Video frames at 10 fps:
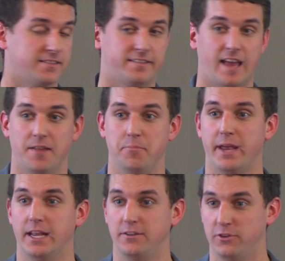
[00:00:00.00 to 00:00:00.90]
gets
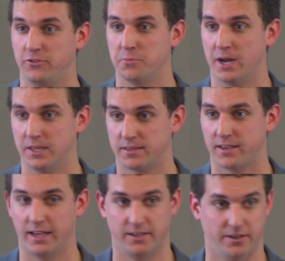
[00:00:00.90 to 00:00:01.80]
10 page views a
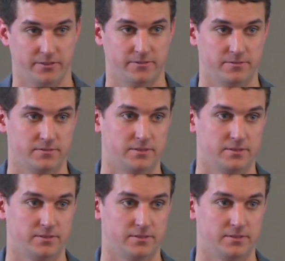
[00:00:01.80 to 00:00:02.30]
month, can you?